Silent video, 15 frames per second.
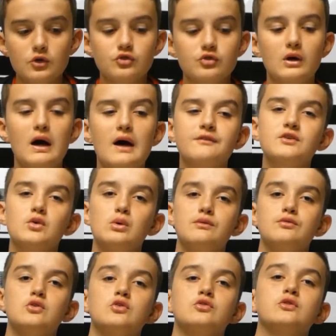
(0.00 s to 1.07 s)
So after
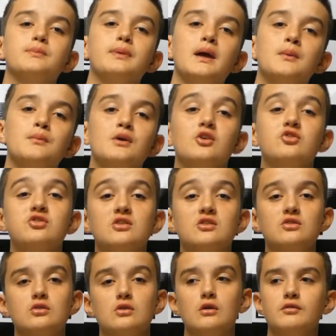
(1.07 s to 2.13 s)
we've used the
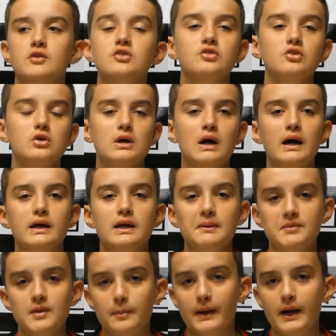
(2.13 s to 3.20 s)
paintbrushes, obviously you can't
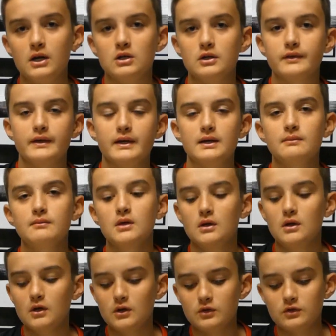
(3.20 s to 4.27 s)
keep the paint on there.
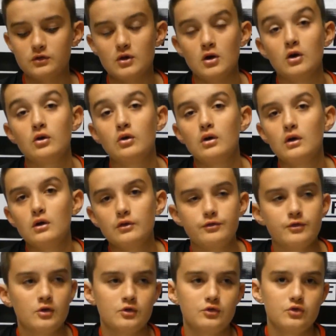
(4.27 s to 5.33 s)
So
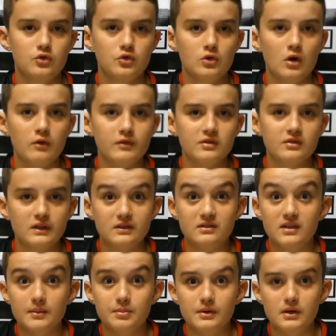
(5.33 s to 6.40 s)
first you
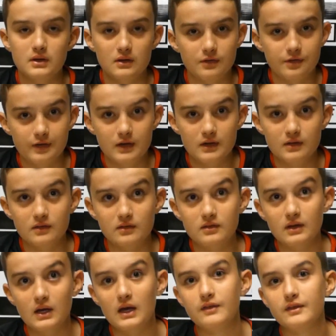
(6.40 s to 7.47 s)
obviously dip it in
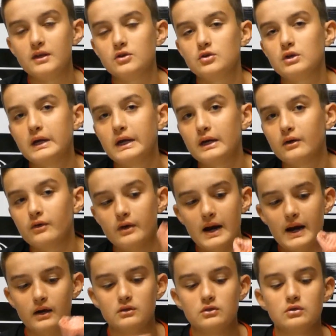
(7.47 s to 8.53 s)
thinners and then you get a
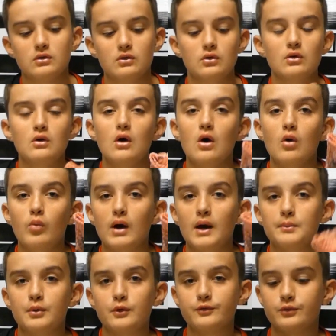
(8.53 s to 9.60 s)
rag to
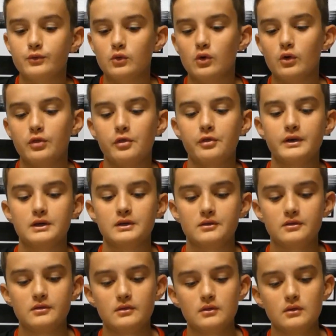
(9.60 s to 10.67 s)
wipe off all the
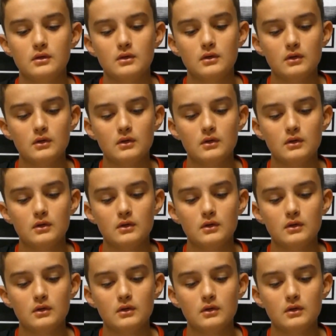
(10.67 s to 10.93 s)
thinners